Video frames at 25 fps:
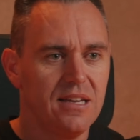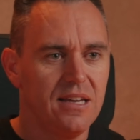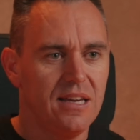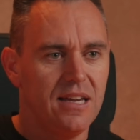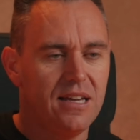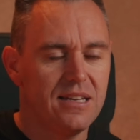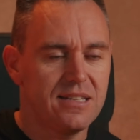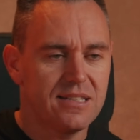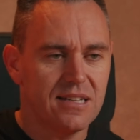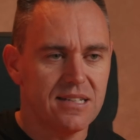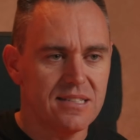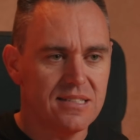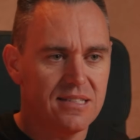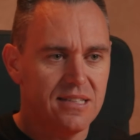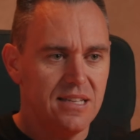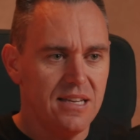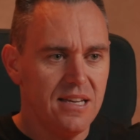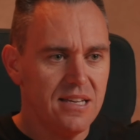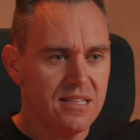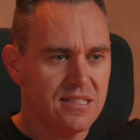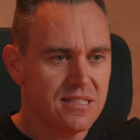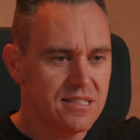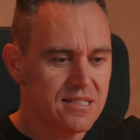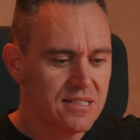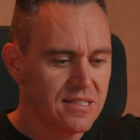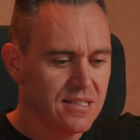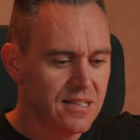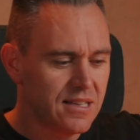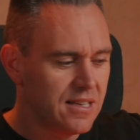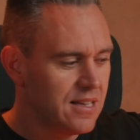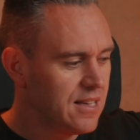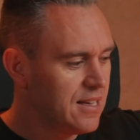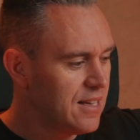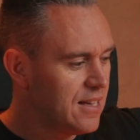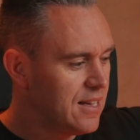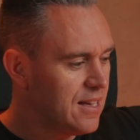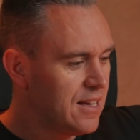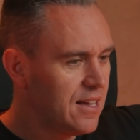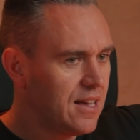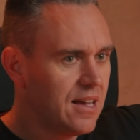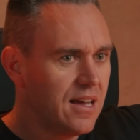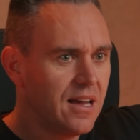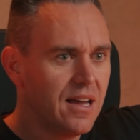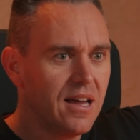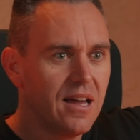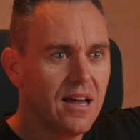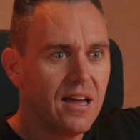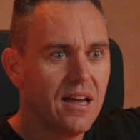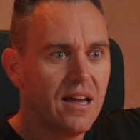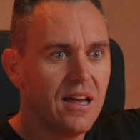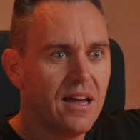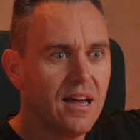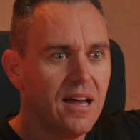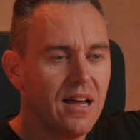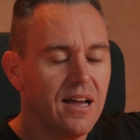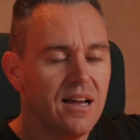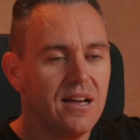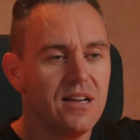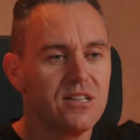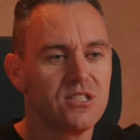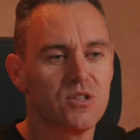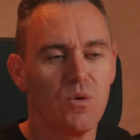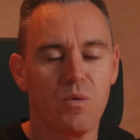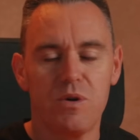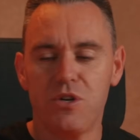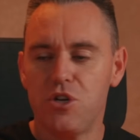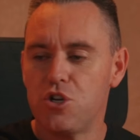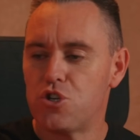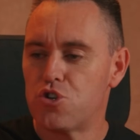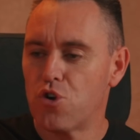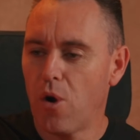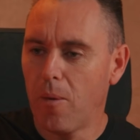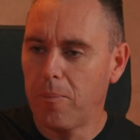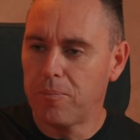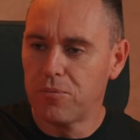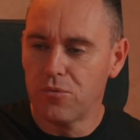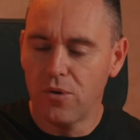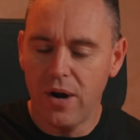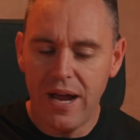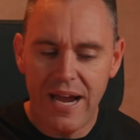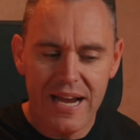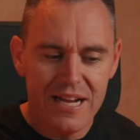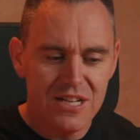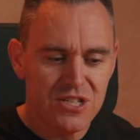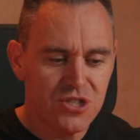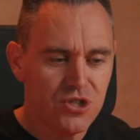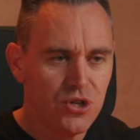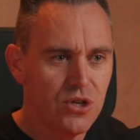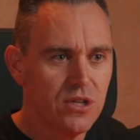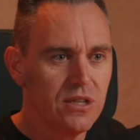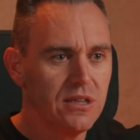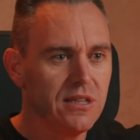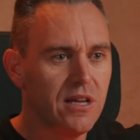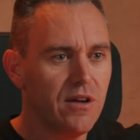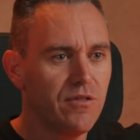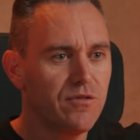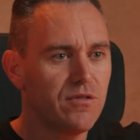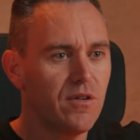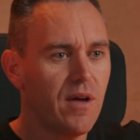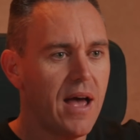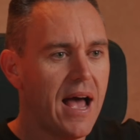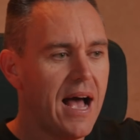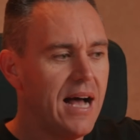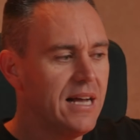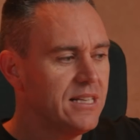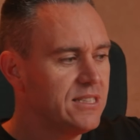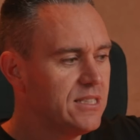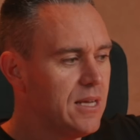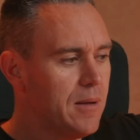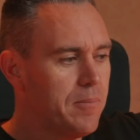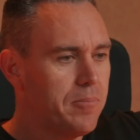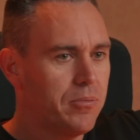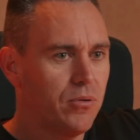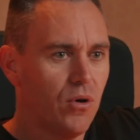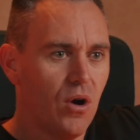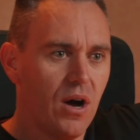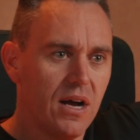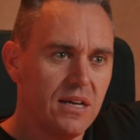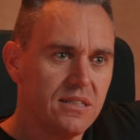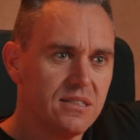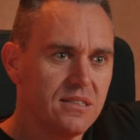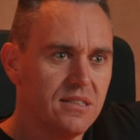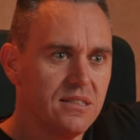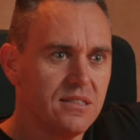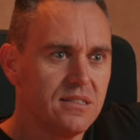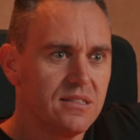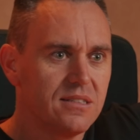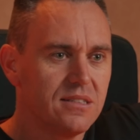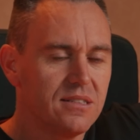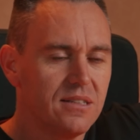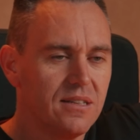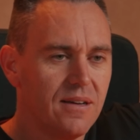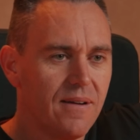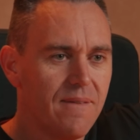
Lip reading: It does this. So when you drop rates, you lift asset prices.